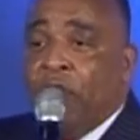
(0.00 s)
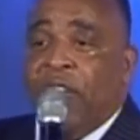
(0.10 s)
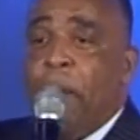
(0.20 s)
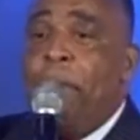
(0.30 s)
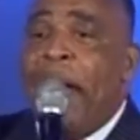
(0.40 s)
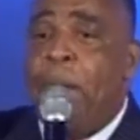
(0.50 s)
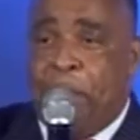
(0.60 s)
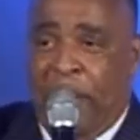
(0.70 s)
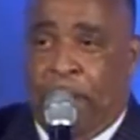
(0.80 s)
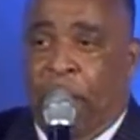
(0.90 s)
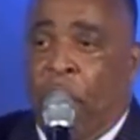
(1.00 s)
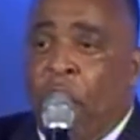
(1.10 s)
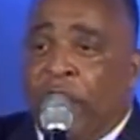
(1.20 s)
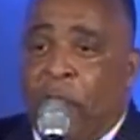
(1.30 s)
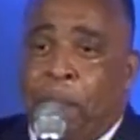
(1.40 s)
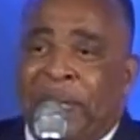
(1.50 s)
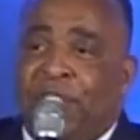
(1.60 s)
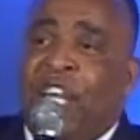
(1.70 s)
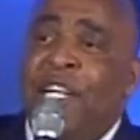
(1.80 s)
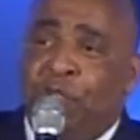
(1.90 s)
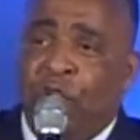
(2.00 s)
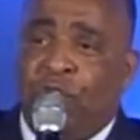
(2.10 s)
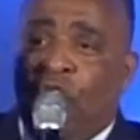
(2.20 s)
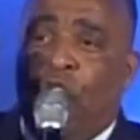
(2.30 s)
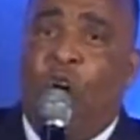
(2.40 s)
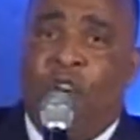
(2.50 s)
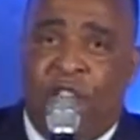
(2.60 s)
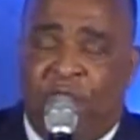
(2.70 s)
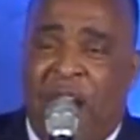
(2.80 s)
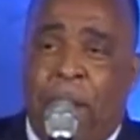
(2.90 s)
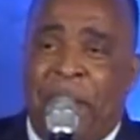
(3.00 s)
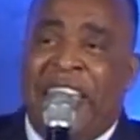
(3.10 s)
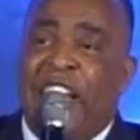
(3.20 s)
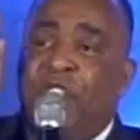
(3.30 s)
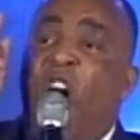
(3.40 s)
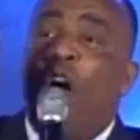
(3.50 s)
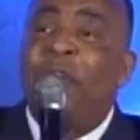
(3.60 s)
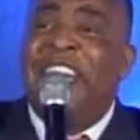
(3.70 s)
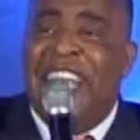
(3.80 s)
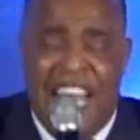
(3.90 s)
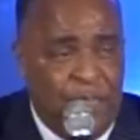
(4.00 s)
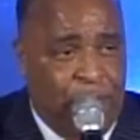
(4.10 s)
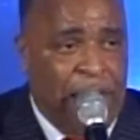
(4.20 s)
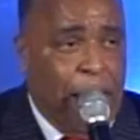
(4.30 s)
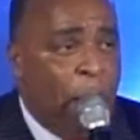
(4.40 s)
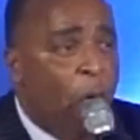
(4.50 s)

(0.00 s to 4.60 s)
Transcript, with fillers: They're my people. The potential to glorify me is already in them.